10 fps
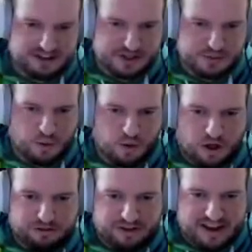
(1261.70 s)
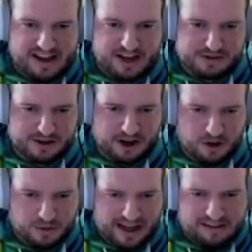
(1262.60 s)
this wall on the right here. So I'm going to
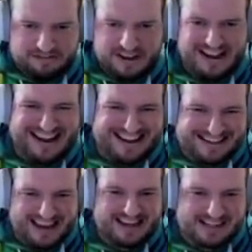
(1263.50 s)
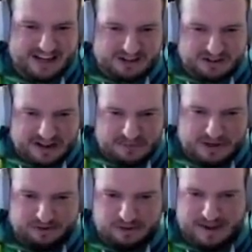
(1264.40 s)
hold left, take intentional
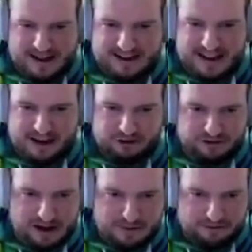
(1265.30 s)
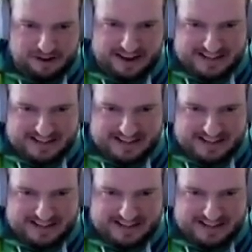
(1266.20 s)
damage off the badnik, grab a ring,